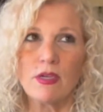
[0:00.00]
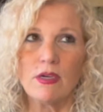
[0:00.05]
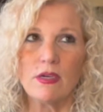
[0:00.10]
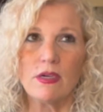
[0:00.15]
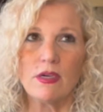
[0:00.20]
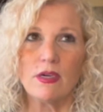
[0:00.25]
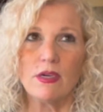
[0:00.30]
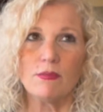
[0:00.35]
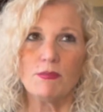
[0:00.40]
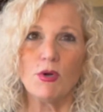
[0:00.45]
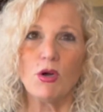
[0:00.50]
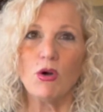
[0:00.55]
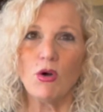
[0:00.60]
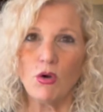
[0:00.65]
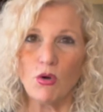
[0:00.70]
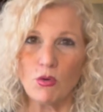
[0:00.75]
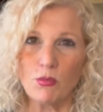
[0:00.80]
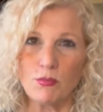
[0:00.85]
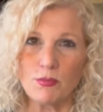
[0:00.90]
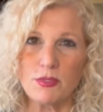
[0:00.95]
um,
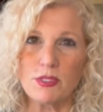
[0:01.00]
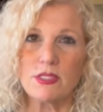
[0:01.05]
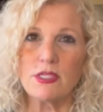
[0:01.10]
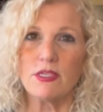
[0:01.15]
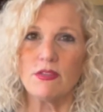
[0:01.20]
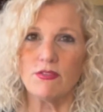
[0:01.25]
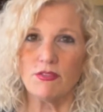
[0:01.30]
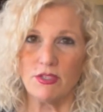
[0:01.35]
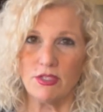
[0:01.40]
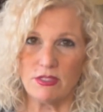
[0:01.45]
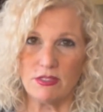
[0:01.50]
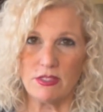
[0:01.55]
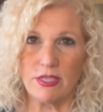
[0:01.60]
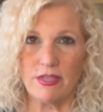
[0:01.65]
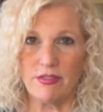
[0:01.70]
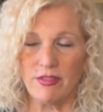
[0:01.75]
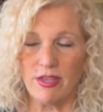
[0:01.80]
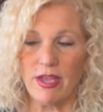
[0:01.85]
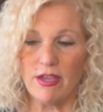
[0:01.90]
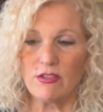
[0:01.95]
homes and things
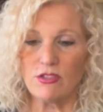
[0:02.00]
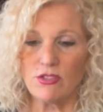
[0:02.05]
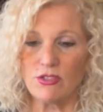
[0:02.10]
like that.